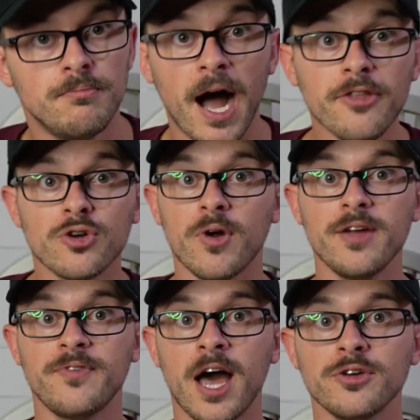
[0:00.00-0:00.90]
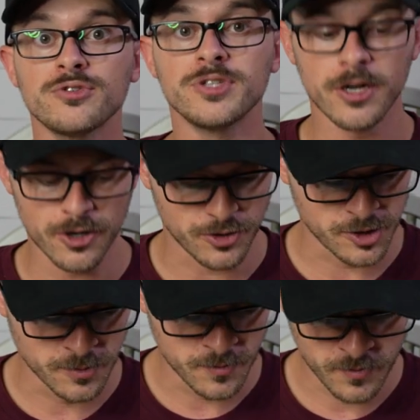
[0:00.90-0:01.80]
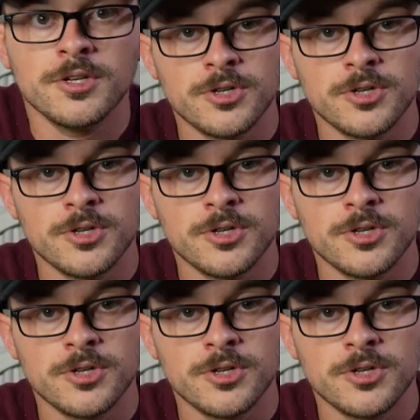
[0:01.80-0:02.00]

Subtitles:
Buy the Great Value Snickers.